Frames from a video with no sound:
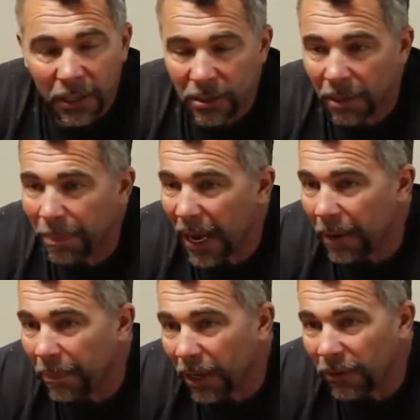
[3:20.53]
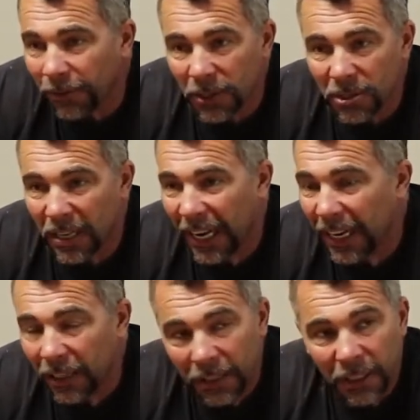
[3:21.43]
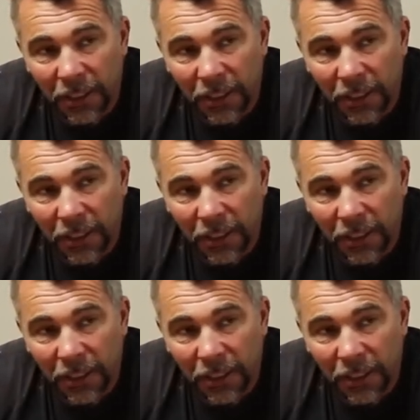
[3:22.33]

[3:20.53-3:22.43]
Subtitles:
It's a bad month for stain,